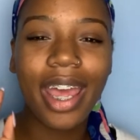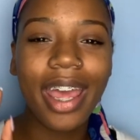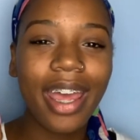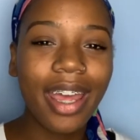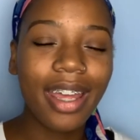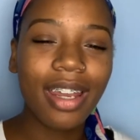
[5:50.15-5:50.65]

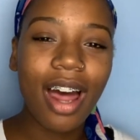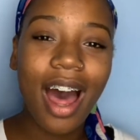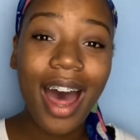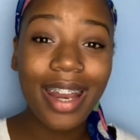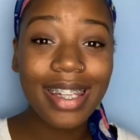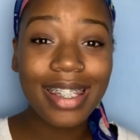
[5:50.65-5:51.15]
and
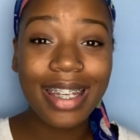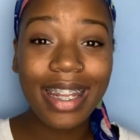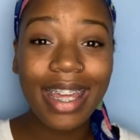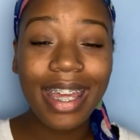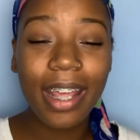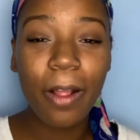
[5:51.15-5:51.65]

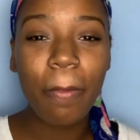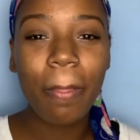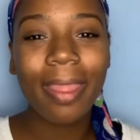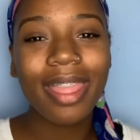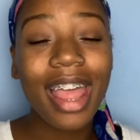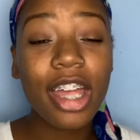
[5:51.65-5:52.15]
honestly
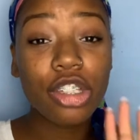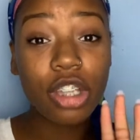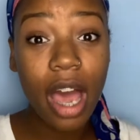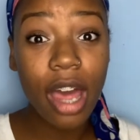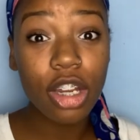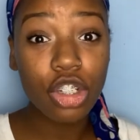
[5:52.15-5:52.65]
that's
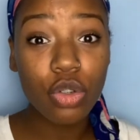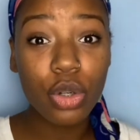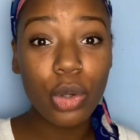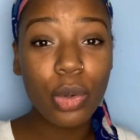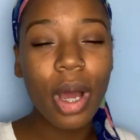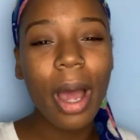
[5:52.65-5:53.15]
kind of
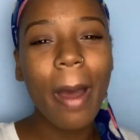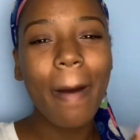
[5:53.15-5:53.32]
true